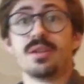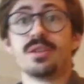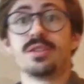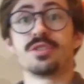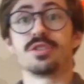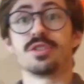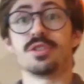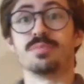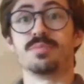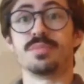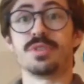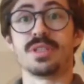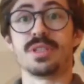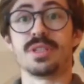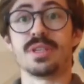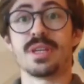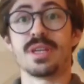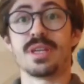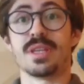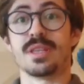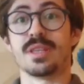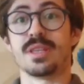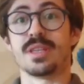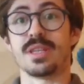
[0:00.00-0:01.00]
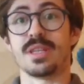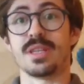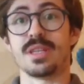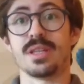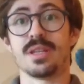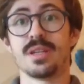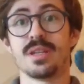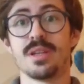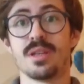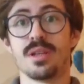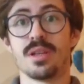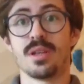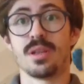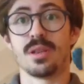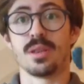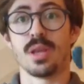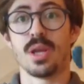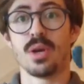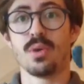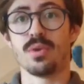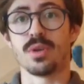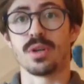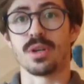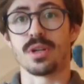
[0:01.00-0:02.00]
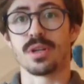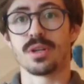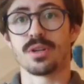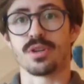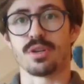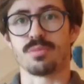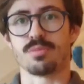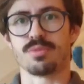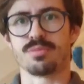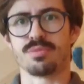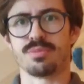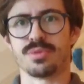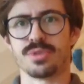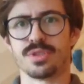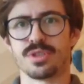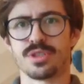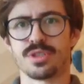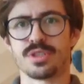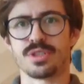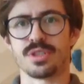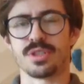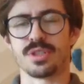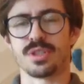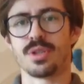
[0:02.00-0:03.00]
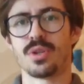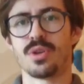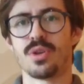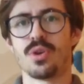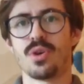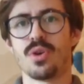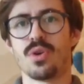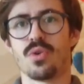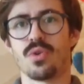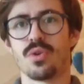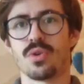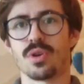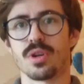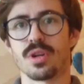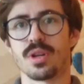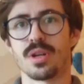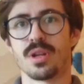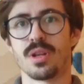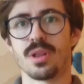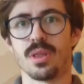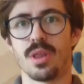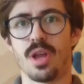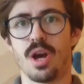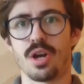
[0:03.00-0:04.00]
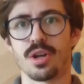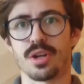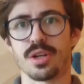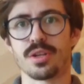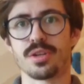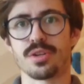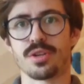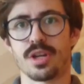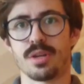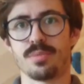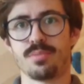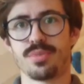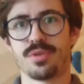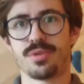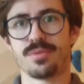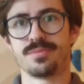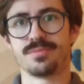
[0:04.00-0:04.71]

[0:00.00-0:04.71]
should be in the lower grip position, or long grip.